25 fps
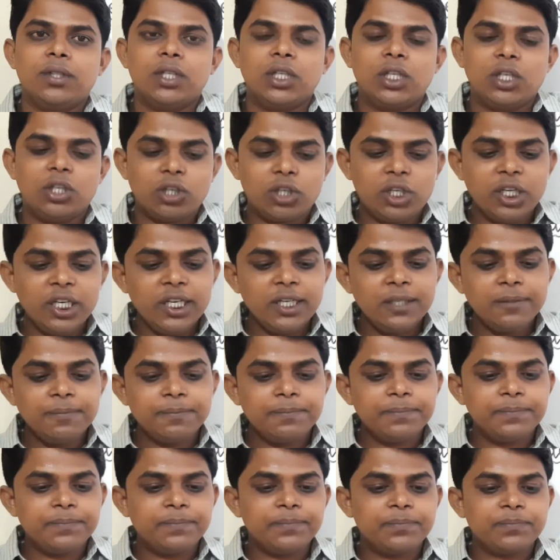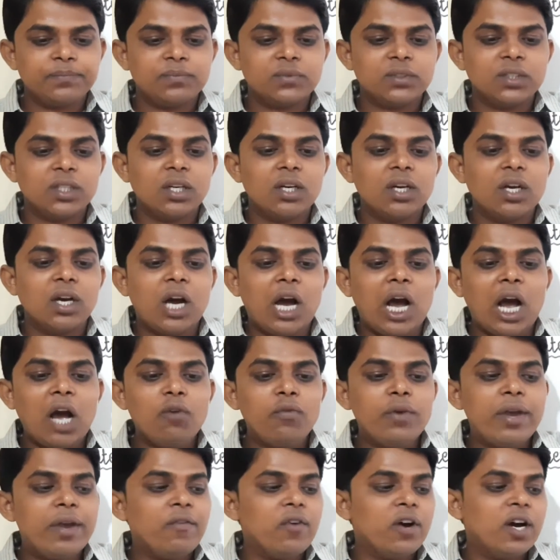Okay?
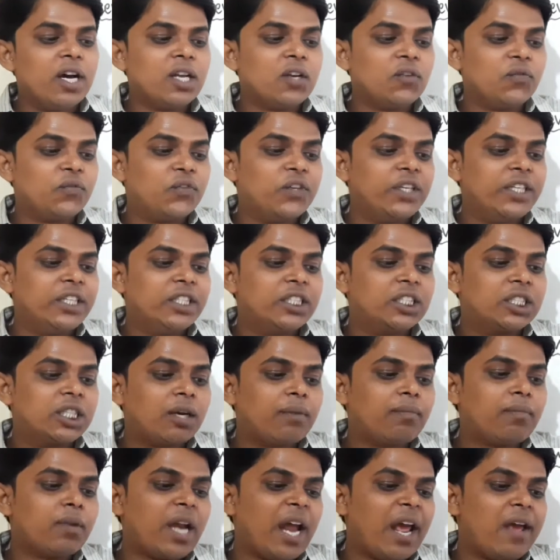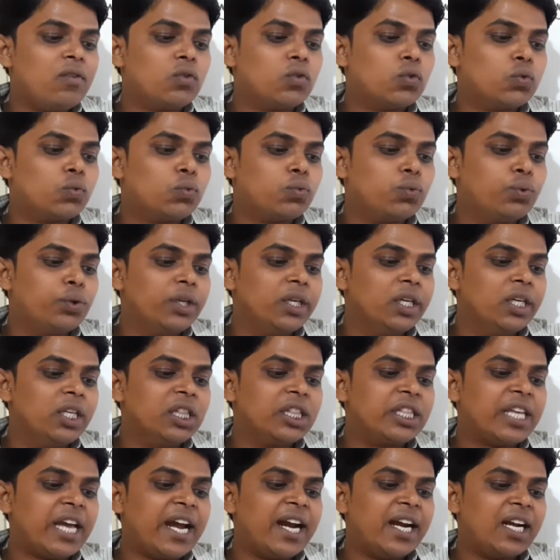However, we sometimes feel
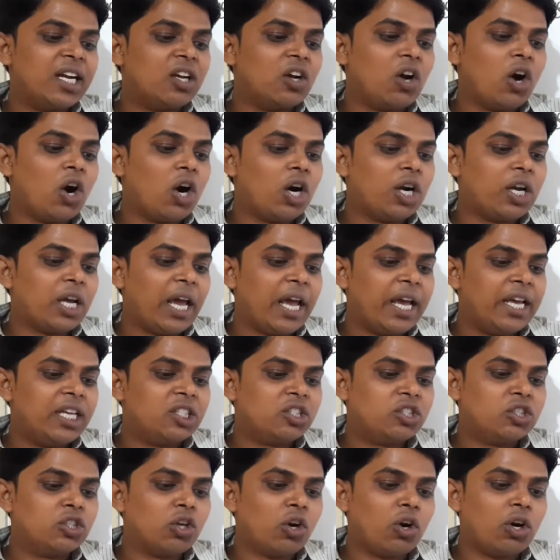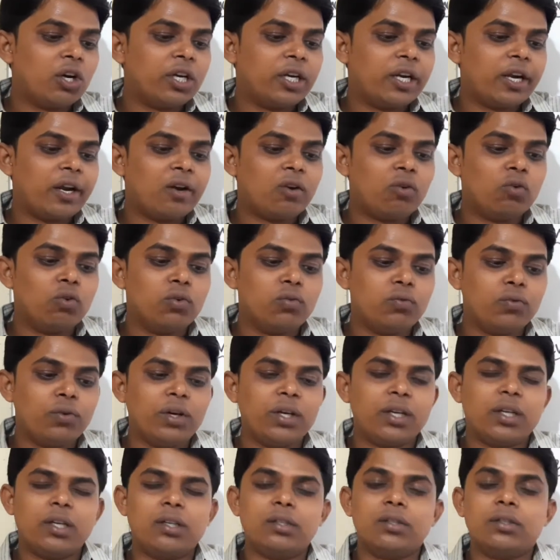that God has not done good for
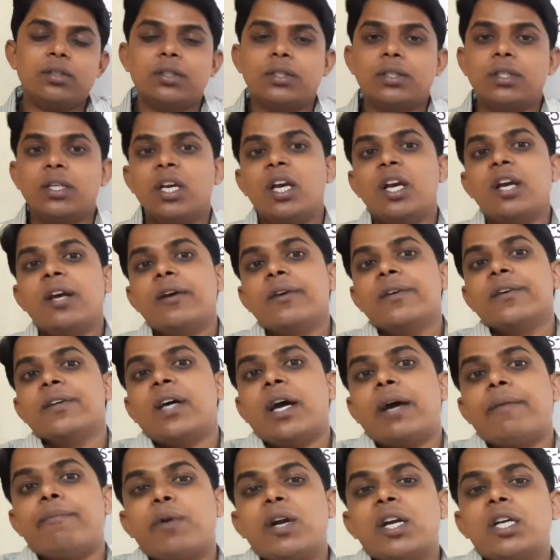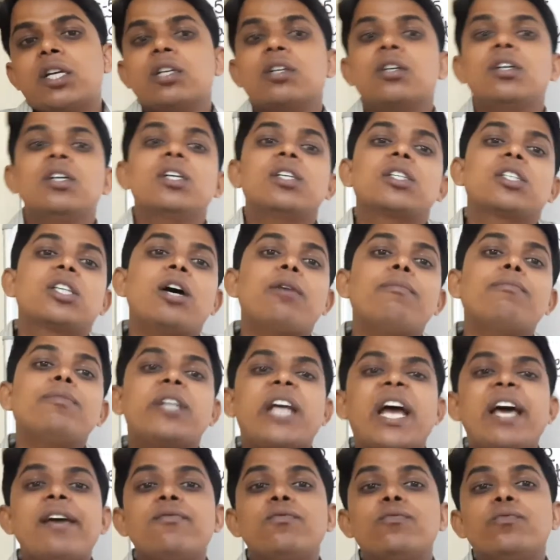us. But
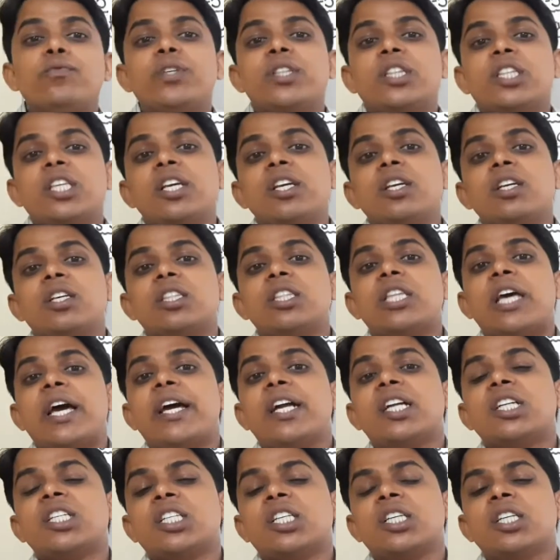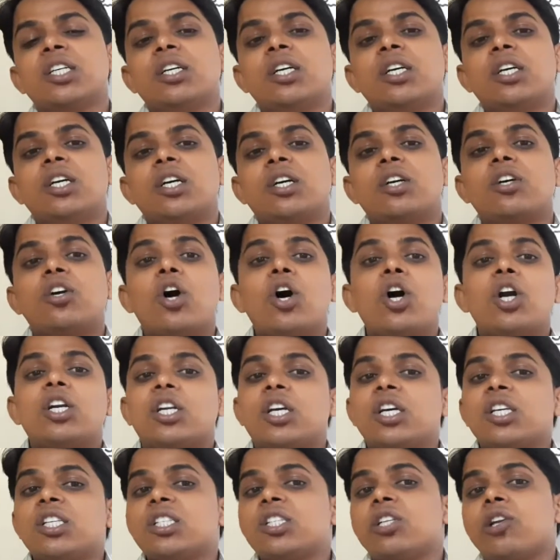sometimes we think that God
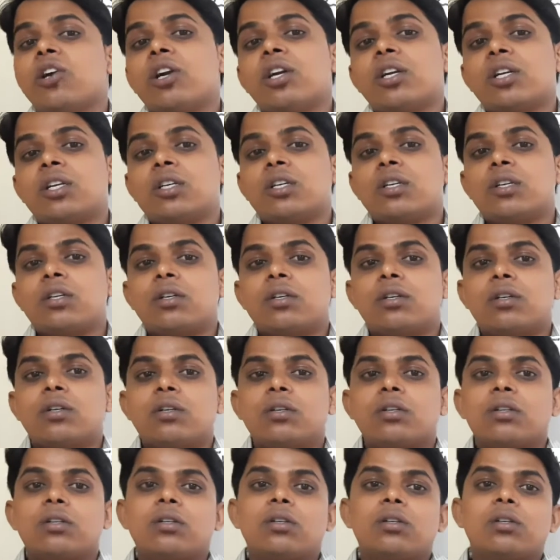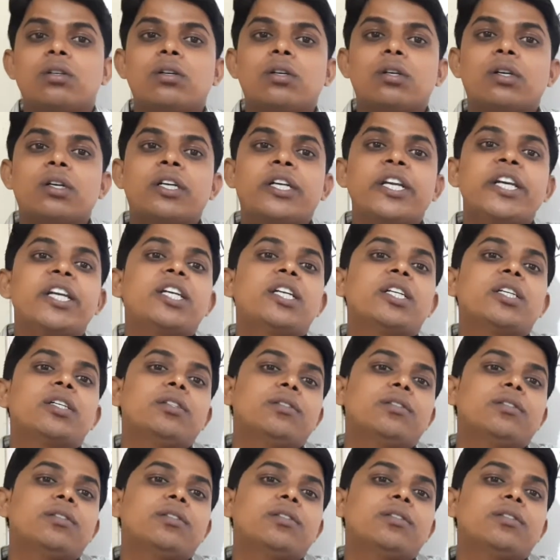does not did.